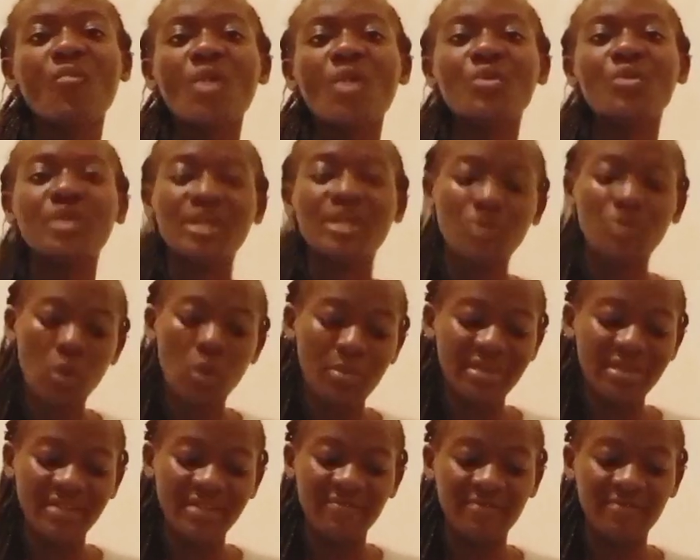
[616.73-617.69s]
we can all
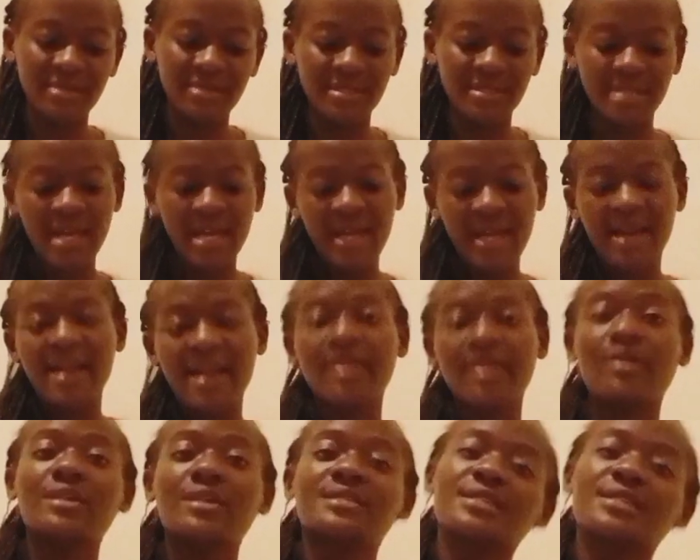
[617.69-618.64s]
benefit.
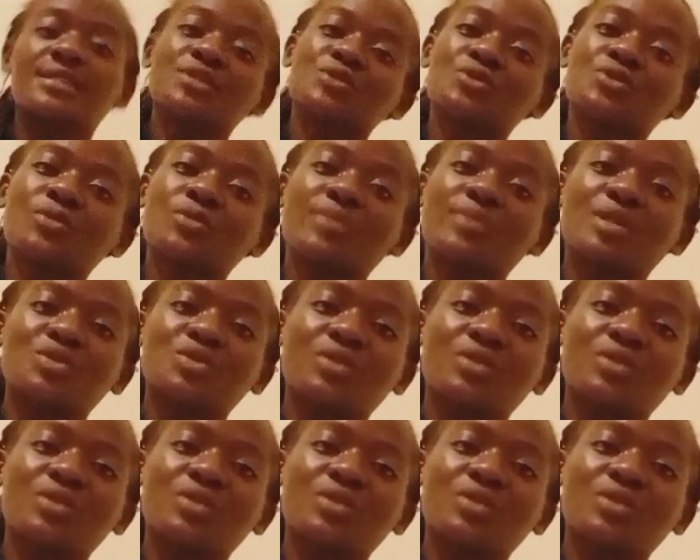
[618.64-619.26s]
Otherwise, thank you so much, you